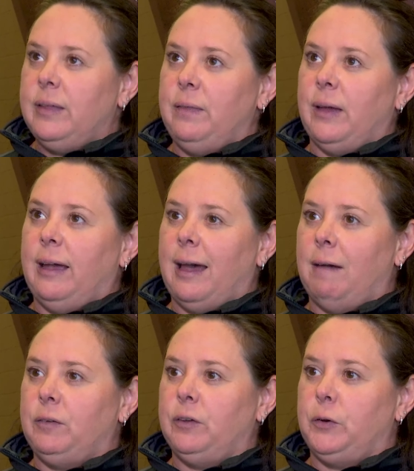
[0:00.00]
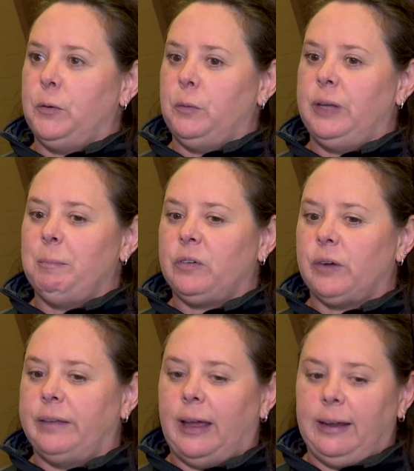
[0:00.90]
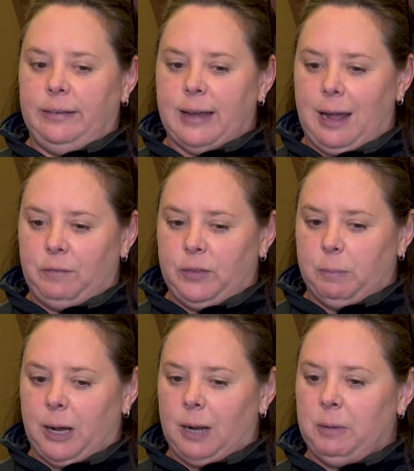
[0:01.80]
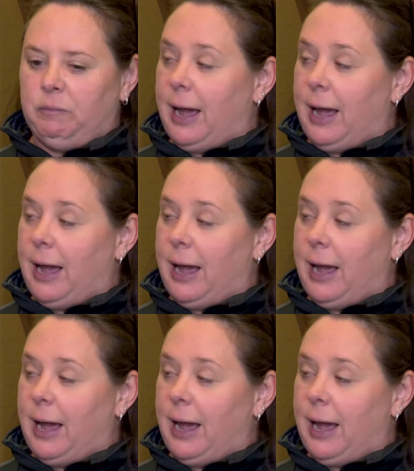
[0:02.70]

then they have to demonstrate they can dive to the bottom of